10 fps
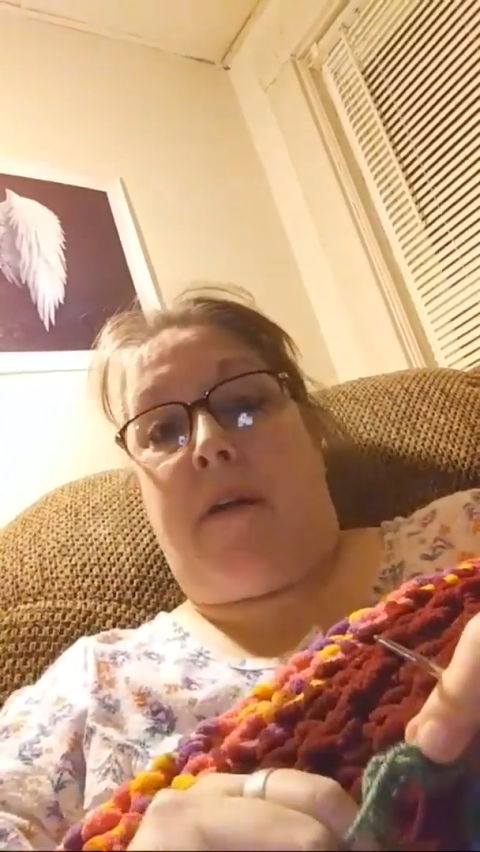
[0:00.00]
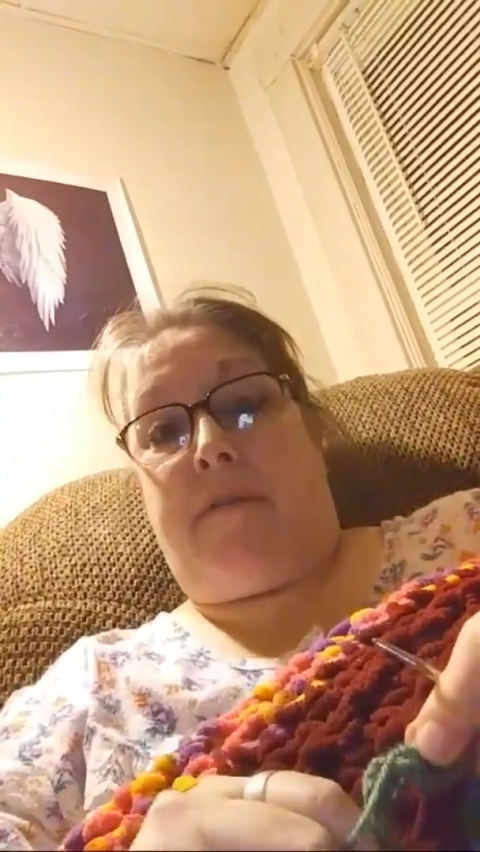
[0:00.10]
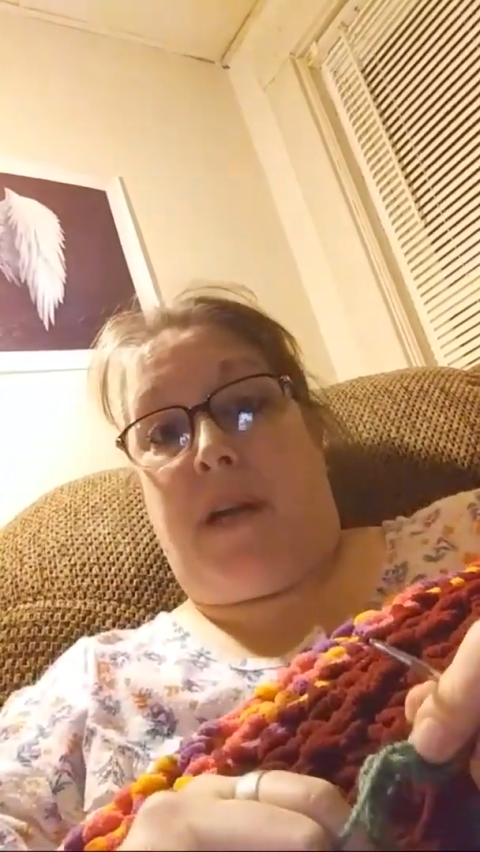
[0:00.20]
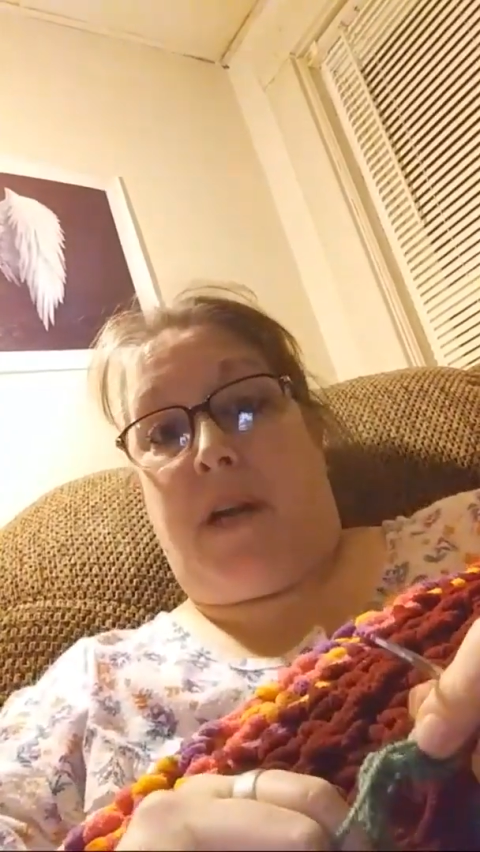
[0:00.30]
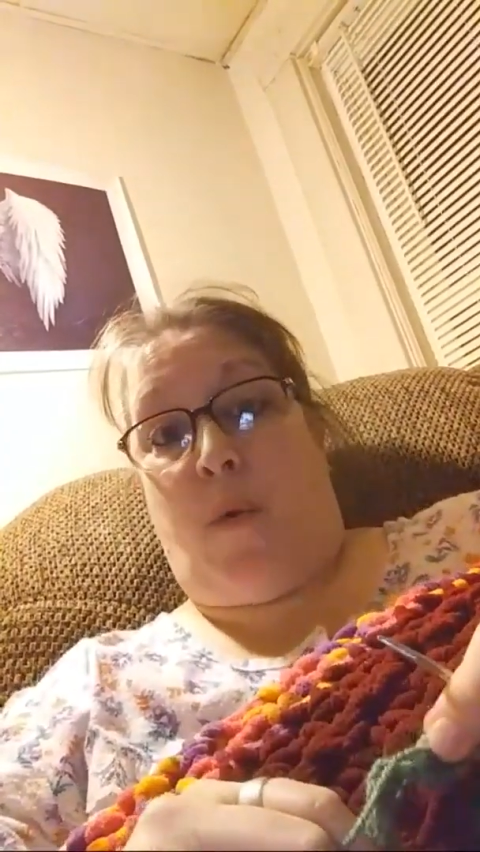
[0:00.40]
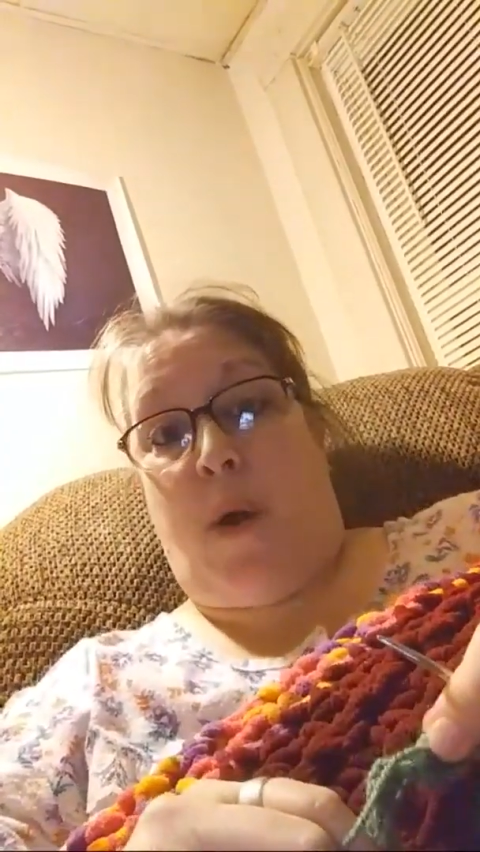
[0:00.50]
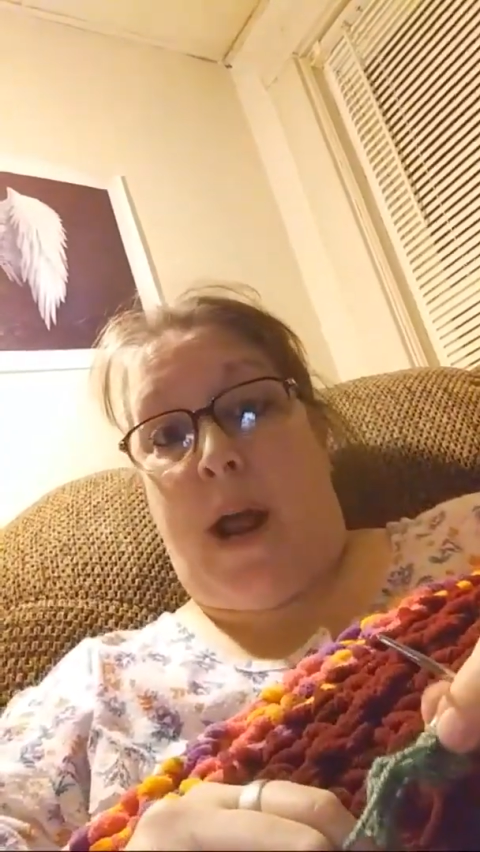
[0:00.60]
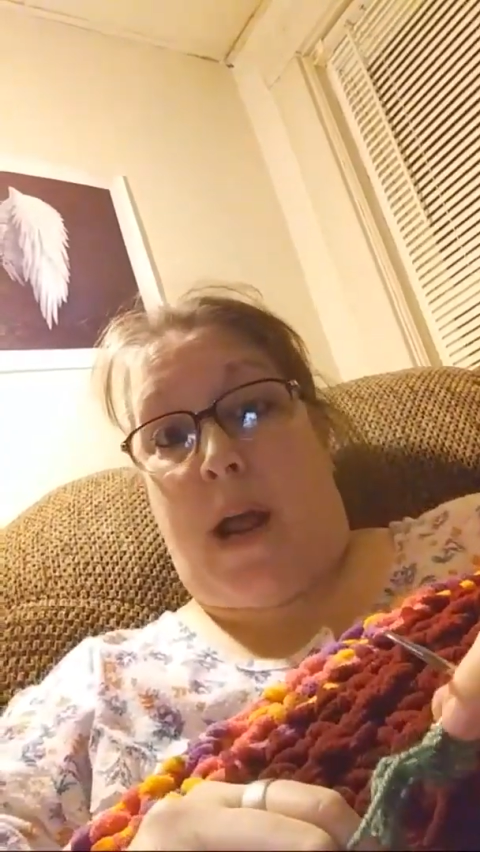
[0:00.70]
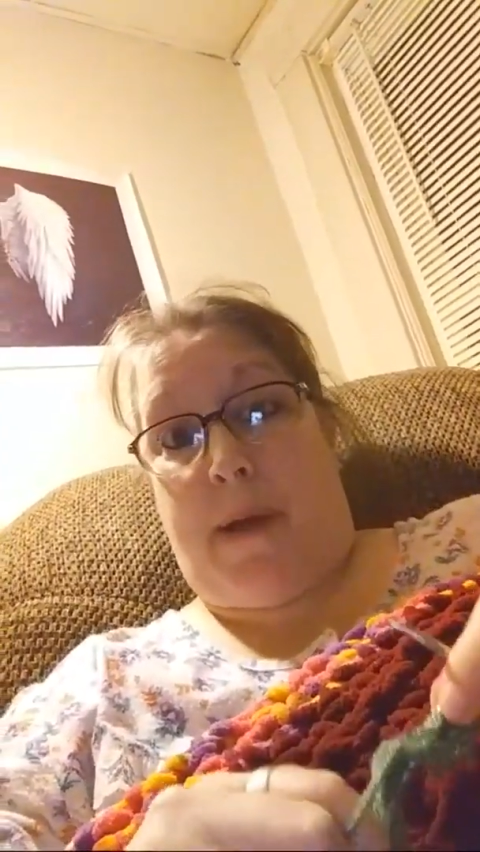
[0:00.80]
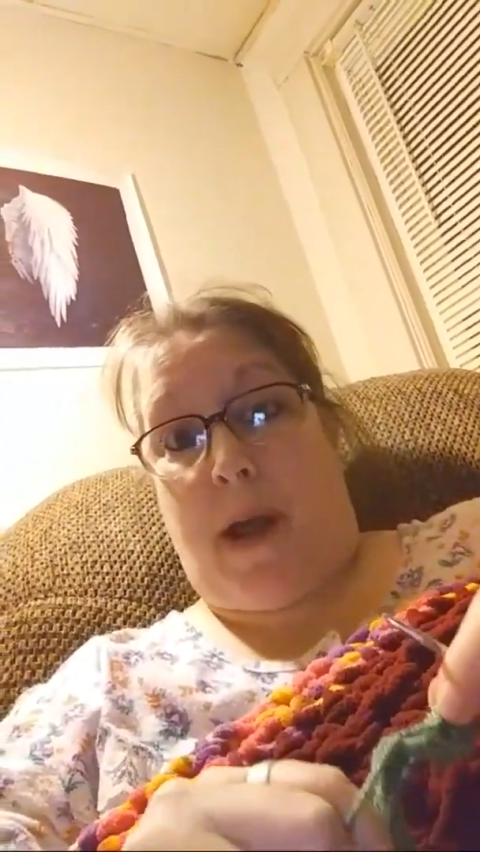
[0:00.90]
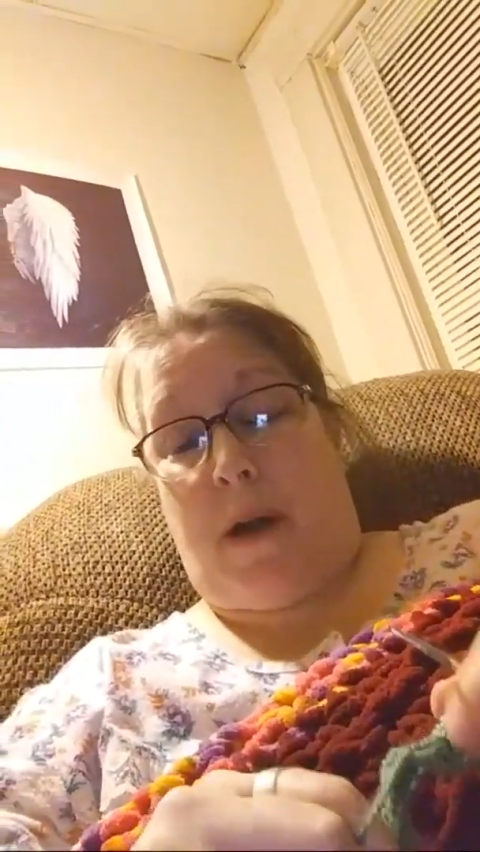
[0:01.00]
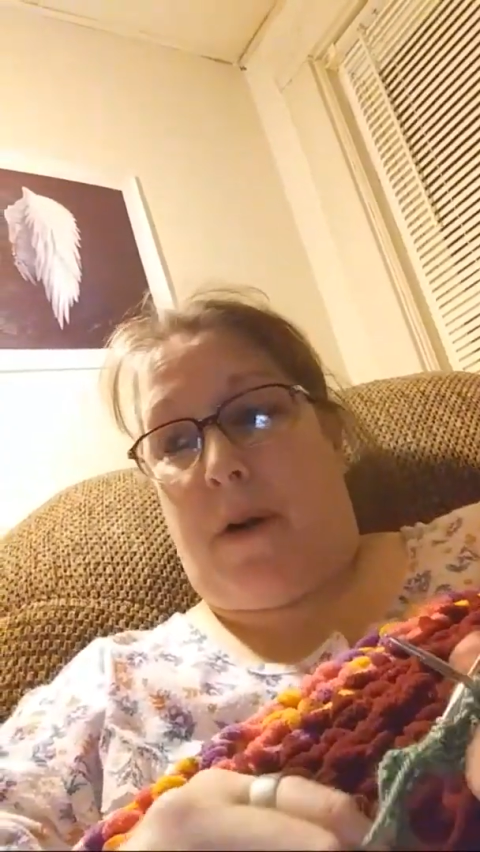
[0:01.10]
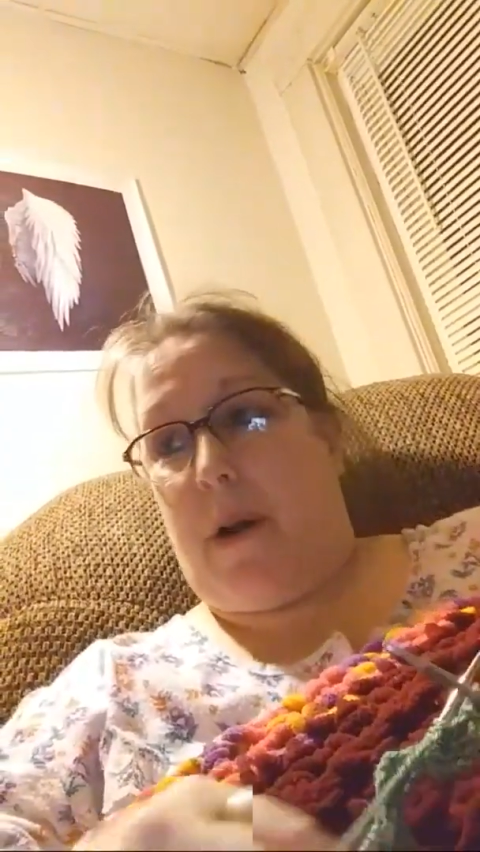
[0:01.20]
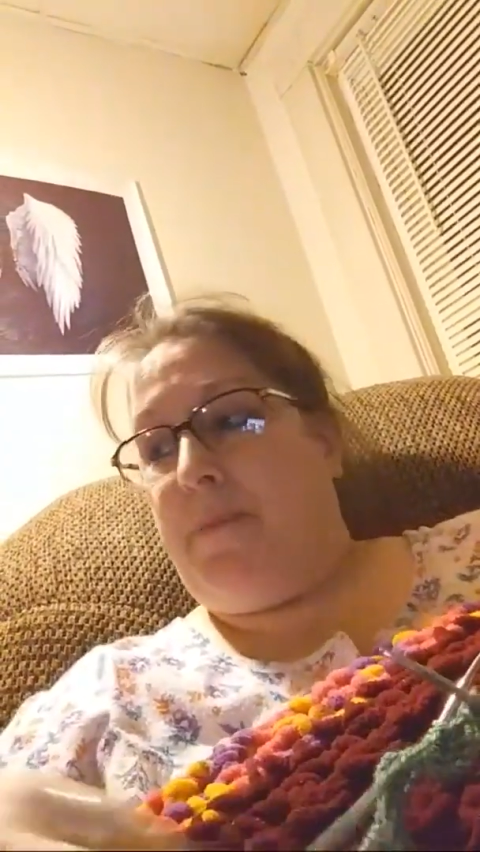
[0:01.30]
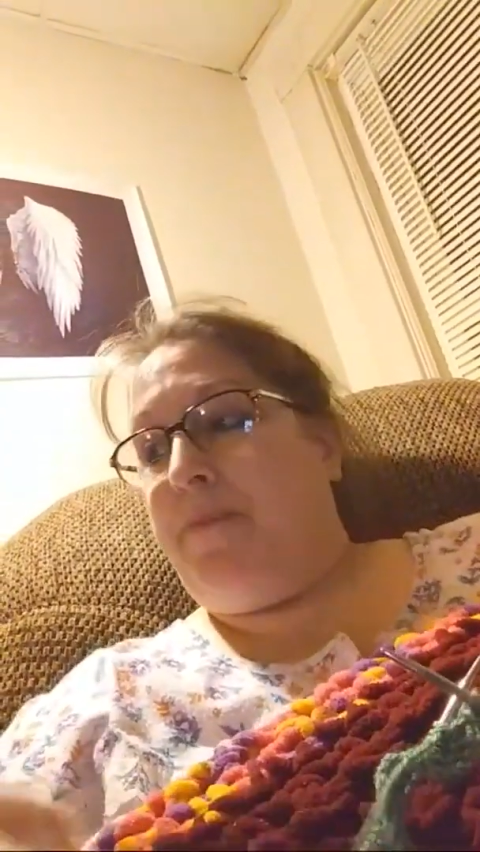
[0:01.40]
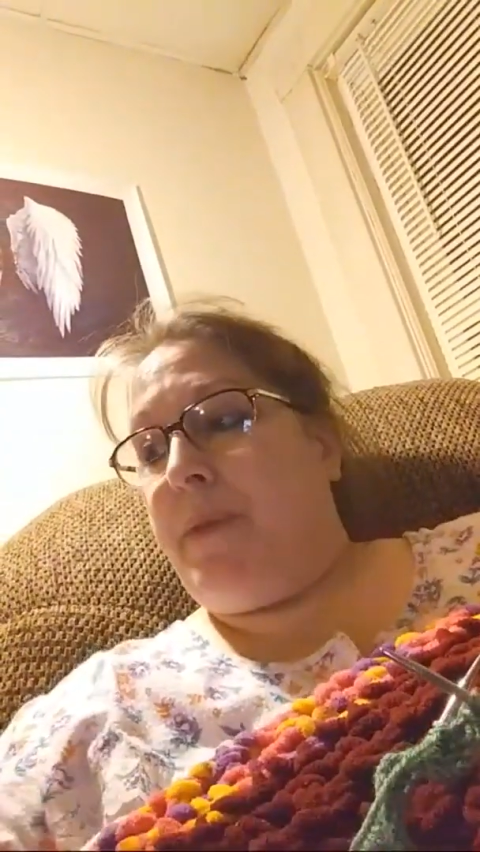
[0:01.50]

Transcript: African gray parrot.